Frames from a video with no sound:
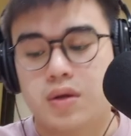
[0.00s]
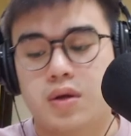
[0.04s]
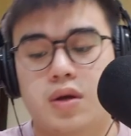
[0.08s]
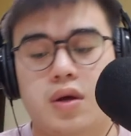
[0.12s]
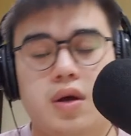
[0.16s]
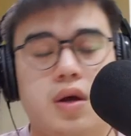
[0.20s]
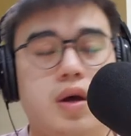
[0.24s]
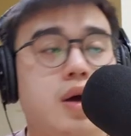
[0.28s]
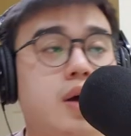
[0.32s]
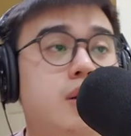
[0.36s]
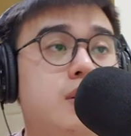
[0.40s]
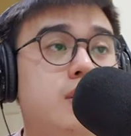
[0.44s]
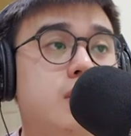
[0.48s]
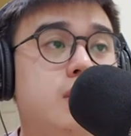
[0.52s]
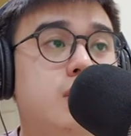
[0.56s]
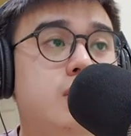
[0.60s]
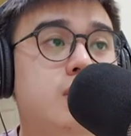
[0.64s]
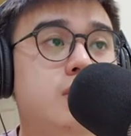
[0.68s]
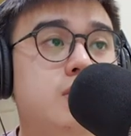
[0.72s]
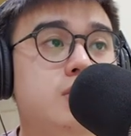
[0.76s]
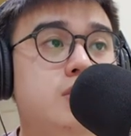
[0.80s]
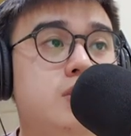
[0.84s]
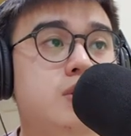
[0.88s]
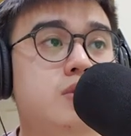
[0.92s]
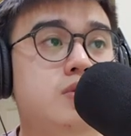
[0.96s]
And it
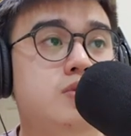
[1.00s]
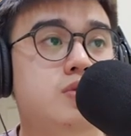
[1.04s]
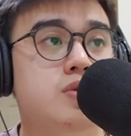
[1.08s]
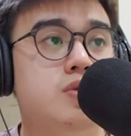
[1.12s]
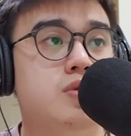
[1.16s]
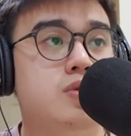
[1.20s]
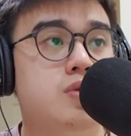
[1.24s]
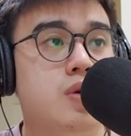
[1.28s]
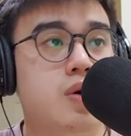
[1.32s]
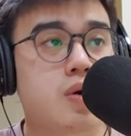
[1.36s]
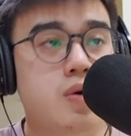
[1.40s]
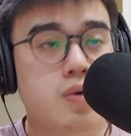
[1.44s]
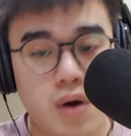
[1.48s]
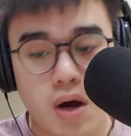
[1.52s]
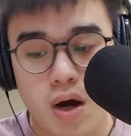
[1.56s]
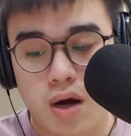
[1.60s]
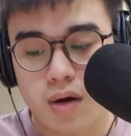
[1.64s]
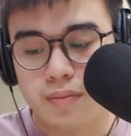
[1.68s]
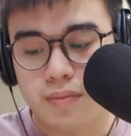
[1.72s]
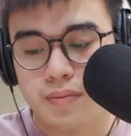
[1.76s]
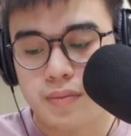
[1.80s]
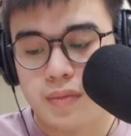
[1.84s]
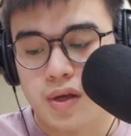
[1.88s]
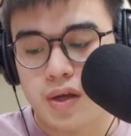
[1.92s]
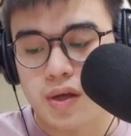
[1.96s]
continues to go
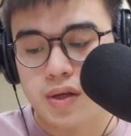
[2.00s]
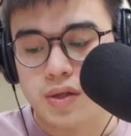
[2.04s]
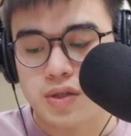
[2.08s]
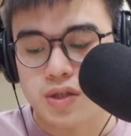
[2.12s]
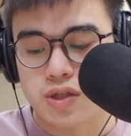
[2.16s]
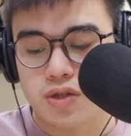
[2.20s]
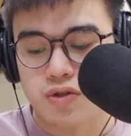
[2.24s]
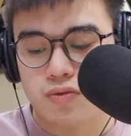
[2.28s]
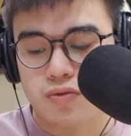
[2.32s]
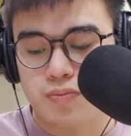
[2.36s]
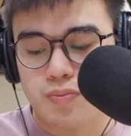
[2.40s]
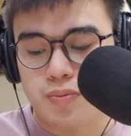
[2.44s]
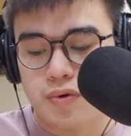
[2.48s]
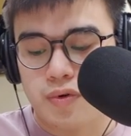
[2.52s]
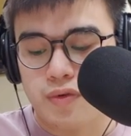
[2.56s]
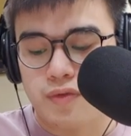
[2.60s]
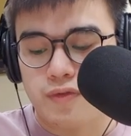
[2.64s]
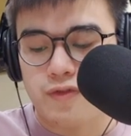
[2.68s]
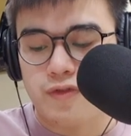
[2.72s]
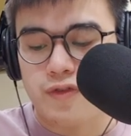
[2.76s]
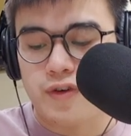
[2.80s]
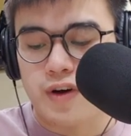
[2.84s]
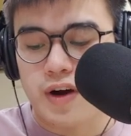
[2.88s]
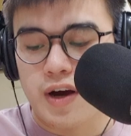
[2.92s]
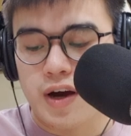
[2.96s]
up at
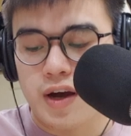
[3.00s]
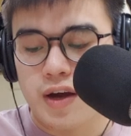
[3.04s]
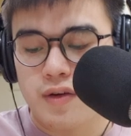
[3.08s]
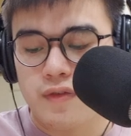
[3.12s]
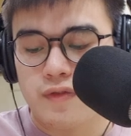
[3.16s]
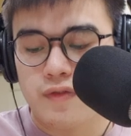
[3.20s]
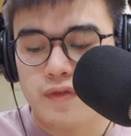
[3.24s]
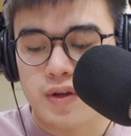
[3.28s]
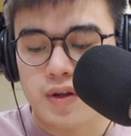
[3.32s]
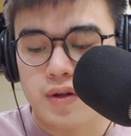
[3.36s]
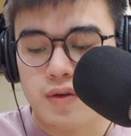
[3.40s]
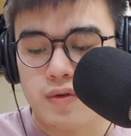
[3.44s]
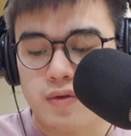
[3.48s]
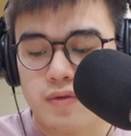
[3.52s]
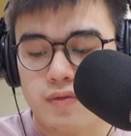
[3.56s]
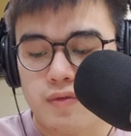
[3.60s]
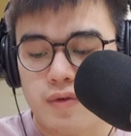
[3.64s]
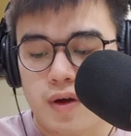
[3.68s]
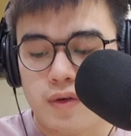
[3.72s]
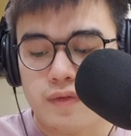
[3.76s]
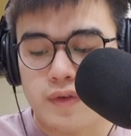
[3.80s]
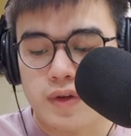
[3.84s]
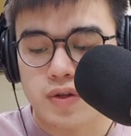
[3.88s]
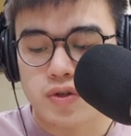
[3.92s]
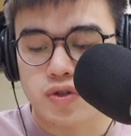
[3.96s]
0.5, then you
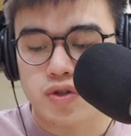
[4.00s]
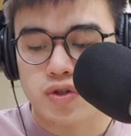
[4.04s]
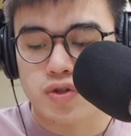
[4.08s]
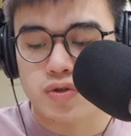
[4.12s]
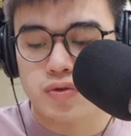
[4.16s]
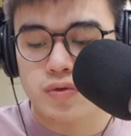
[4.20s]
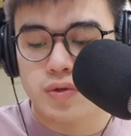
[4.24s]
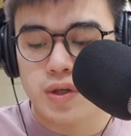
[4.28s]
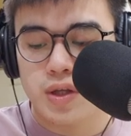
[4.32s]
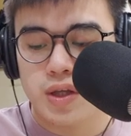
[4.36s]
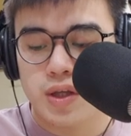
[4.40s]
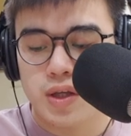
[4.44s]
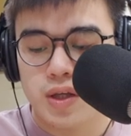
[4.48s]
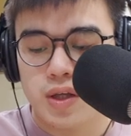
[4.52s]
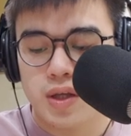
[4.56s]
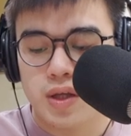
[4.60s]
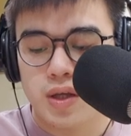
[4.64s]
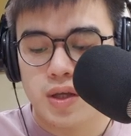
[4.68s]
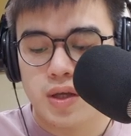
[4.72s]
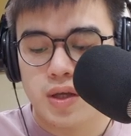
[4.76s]
arrive at 3,